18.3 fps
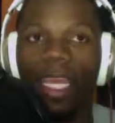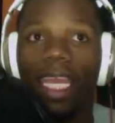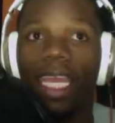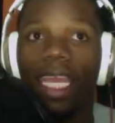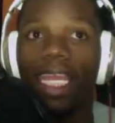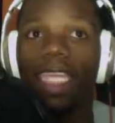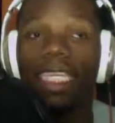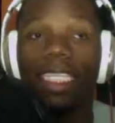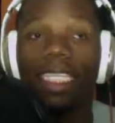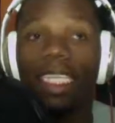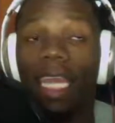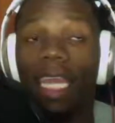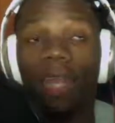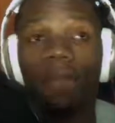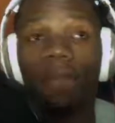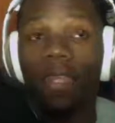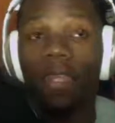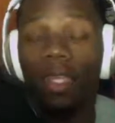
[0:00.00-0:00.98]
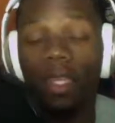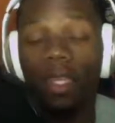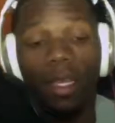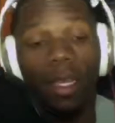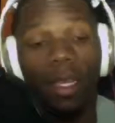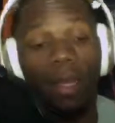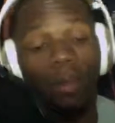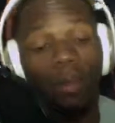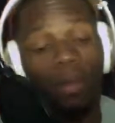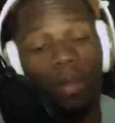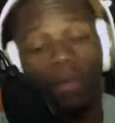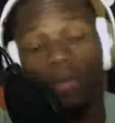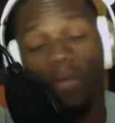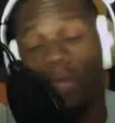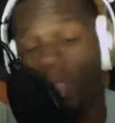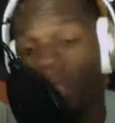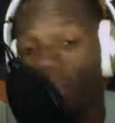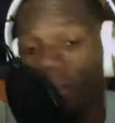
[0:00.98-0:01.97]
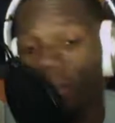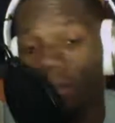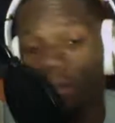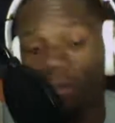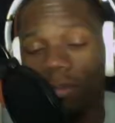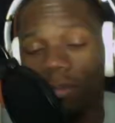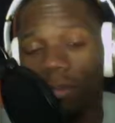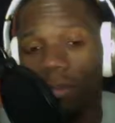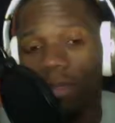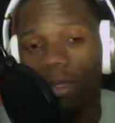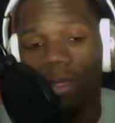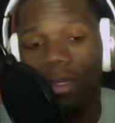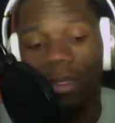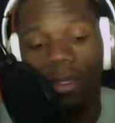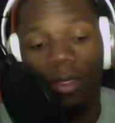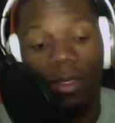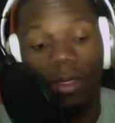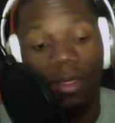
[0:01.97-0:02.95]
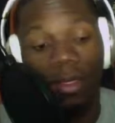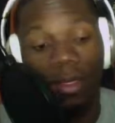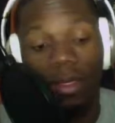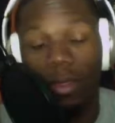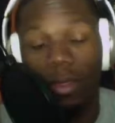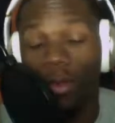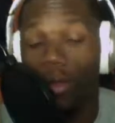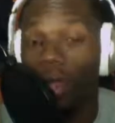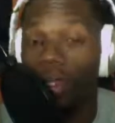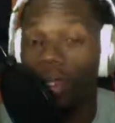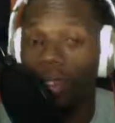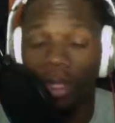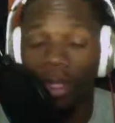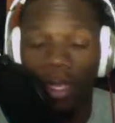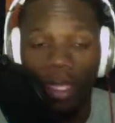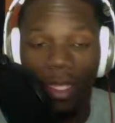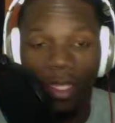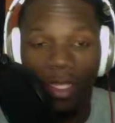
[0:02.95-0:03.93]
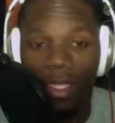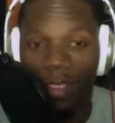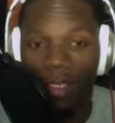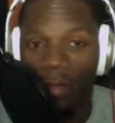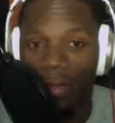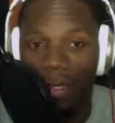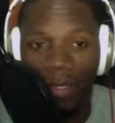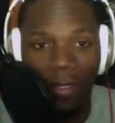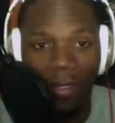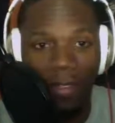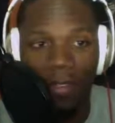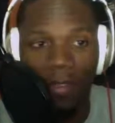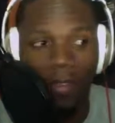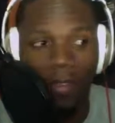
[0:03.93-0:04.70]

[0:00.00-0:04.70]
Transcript: And it's every year. But for him, congratulations, man.